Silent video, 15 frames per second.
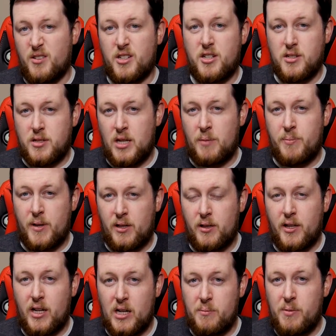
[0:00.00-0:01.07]
This is
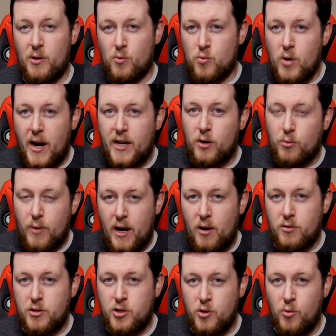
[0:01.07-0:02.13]
typically going to be right
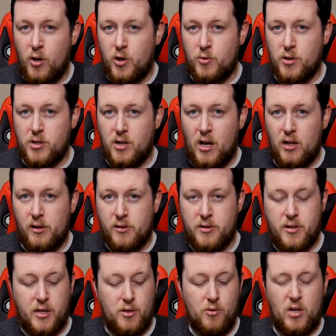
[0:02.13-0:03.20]
around $200.
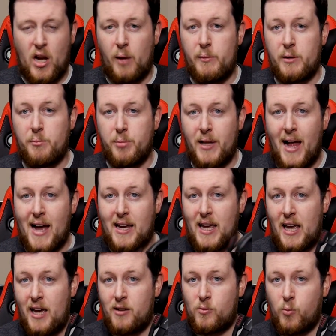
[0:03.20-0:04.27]
They do come in black
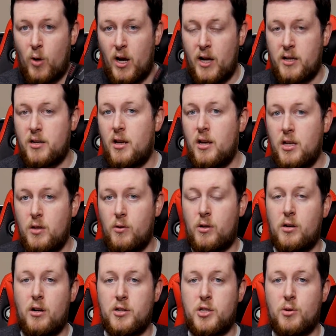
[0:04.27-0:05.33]
and white. You
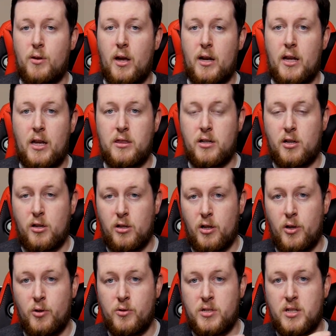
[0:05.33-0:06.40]
can also get it in the
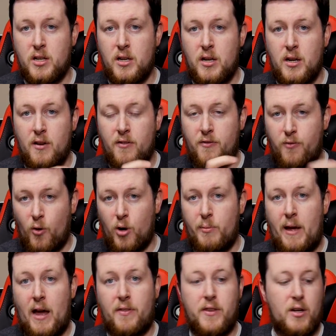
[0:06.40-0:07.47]
closed
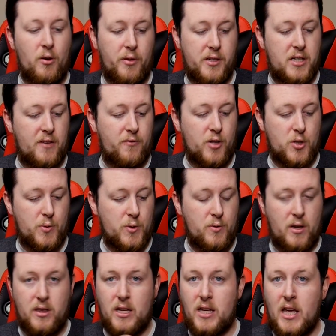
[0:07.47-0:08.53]
format. The only difference
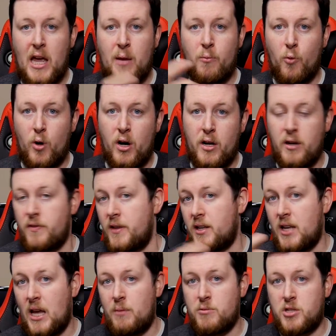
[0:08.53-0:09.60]
between the Game 1 and the
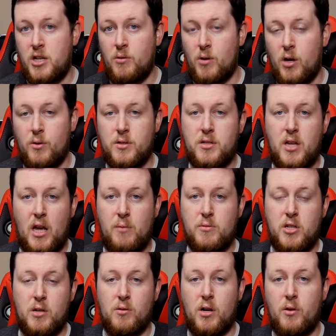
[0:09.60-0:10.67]
Game 0 is Game
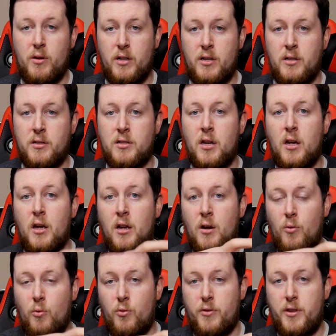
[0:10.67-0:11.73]
0 is
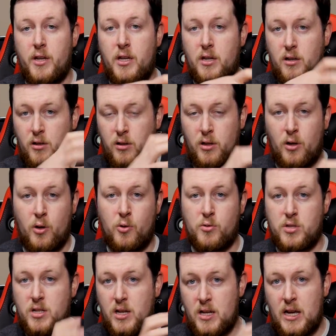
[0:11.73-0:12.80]
the
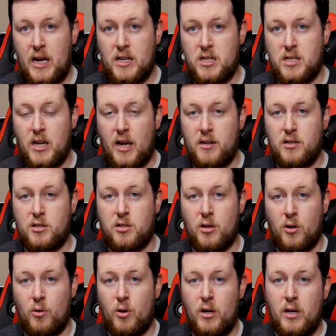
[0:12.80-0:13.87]
closed headset.
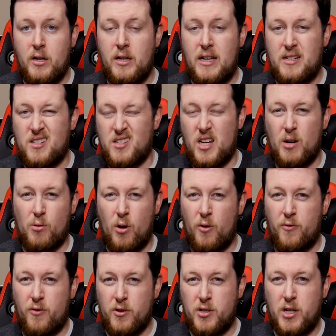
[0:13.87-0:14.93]
So it's 0
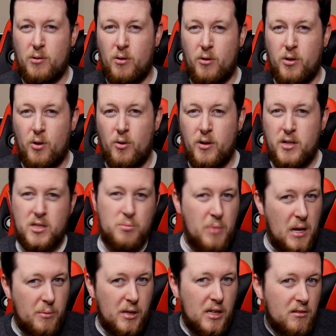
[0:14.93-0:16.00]
for 0 noise,
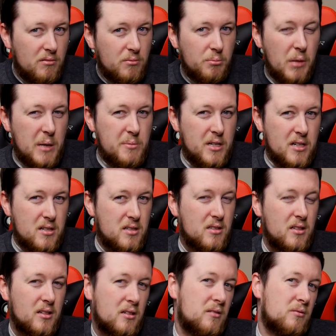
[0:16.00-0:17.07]
maybe. Maybe it's
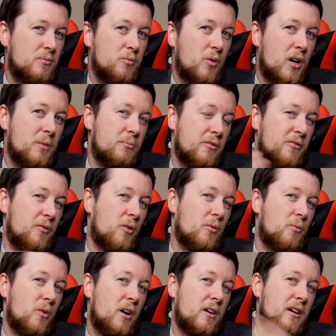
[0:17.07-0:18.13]
the one before
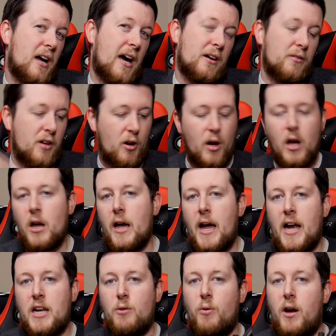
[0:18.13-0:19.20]
one. I don't know.
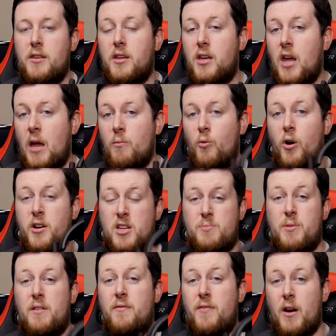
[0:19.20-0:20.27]
Anyway, the Game 1 has
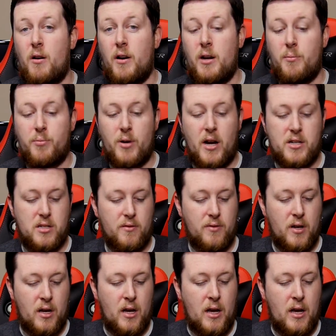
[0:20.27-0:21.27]
been very impressive.